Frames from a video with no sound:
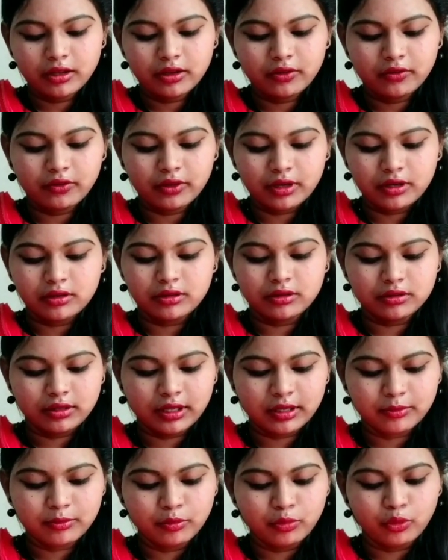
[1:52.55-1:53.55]
one
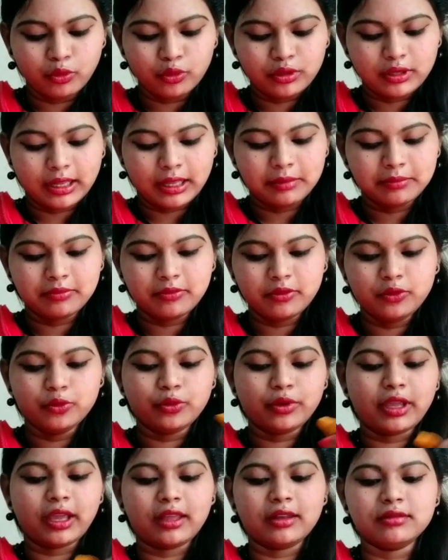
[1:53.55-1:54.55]
like bow type.
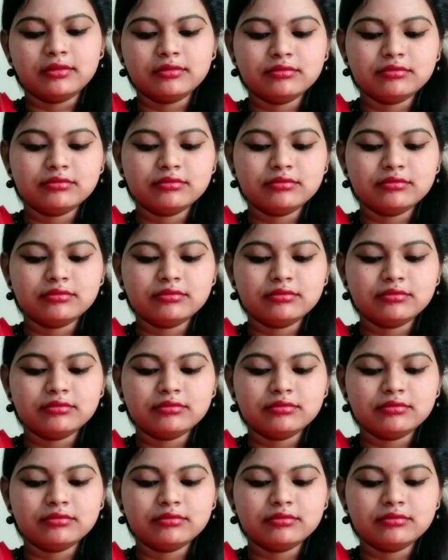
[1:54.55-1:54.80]
You can